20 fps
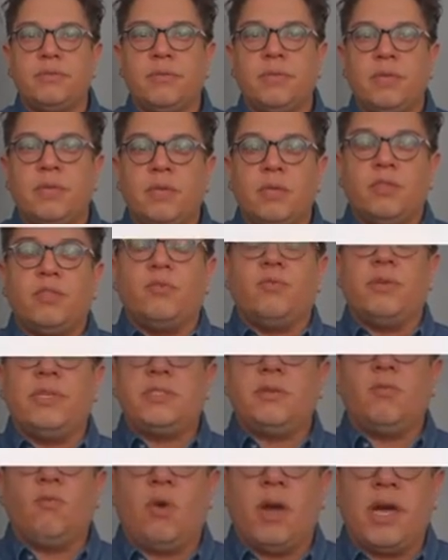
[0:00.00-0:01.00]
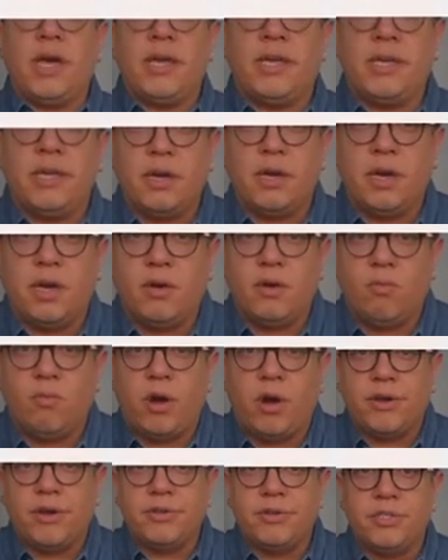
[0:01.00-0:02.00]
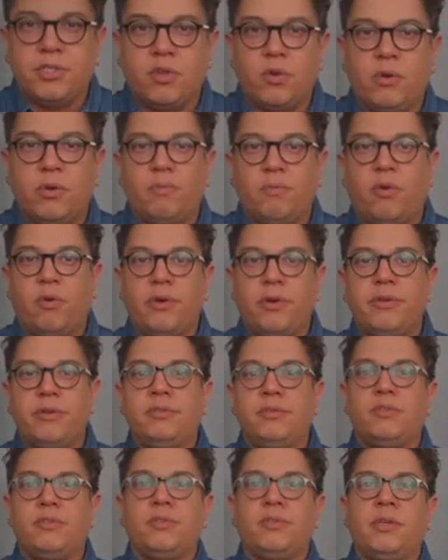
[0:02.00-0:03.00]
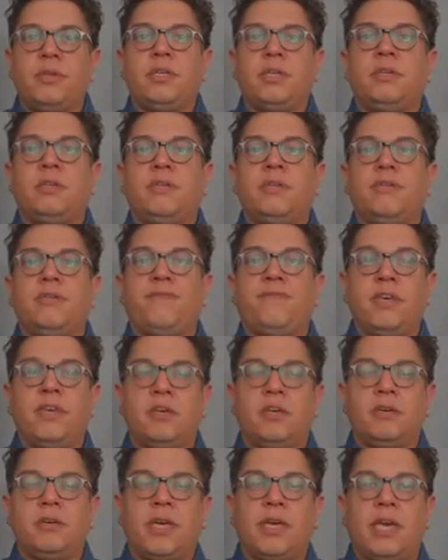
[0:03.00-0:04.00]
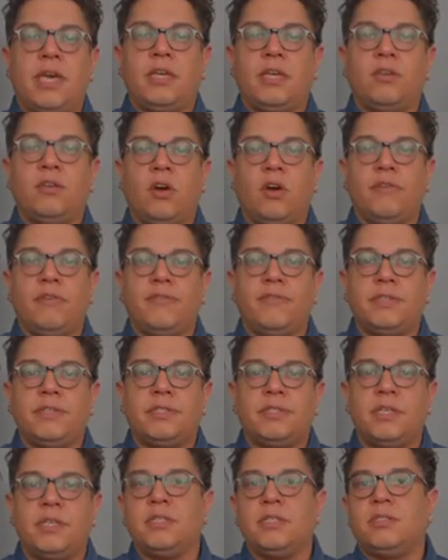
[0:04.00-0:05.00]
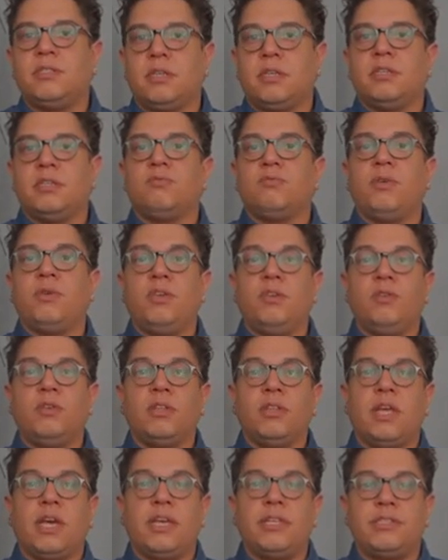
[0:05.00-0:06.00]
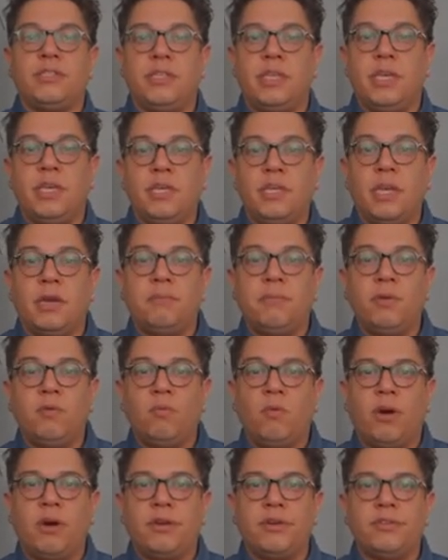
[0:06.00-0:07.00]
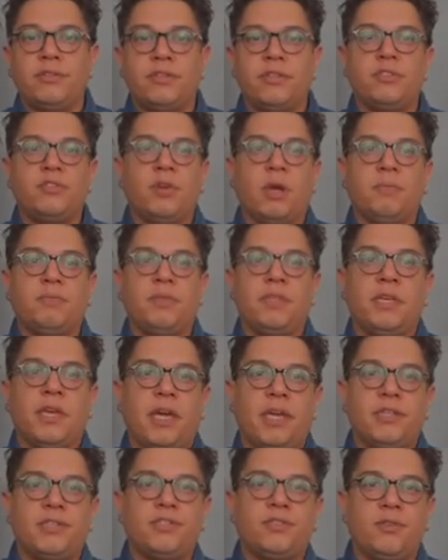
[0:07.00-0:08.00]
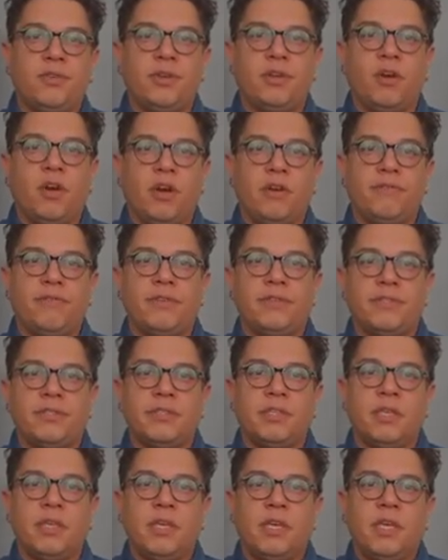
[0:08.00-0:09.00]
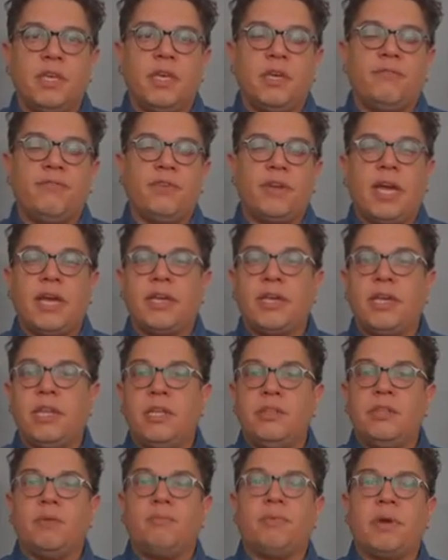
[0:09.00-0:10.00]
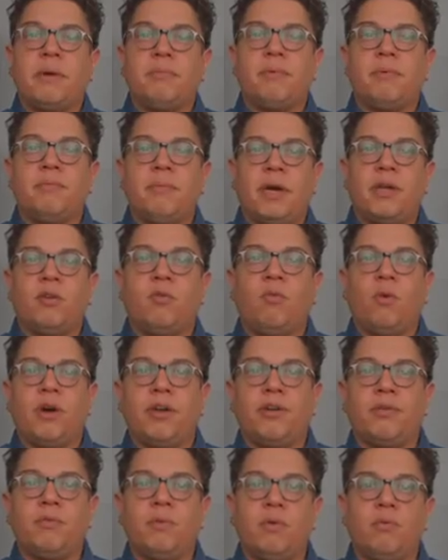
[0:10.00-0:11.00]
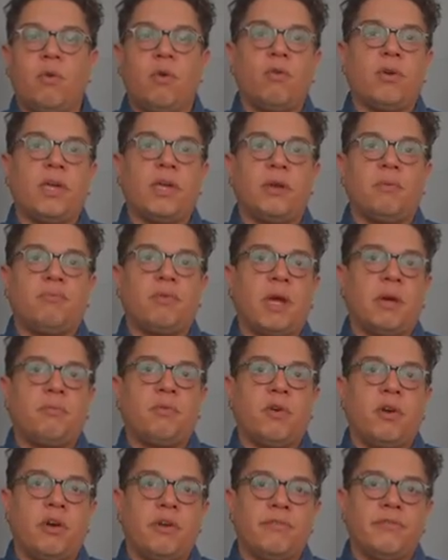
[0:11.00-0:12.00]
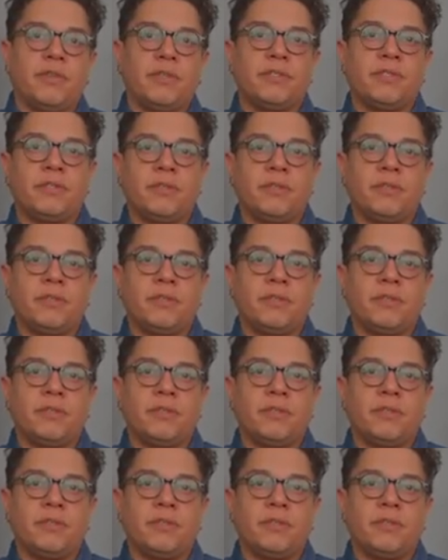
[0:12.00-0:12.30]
The reason why water is so important during fill and harvest is because we utilize the incoming water to drop the ice during harvest. If we're not getting the proper amount of water, we won't get a proper harvest.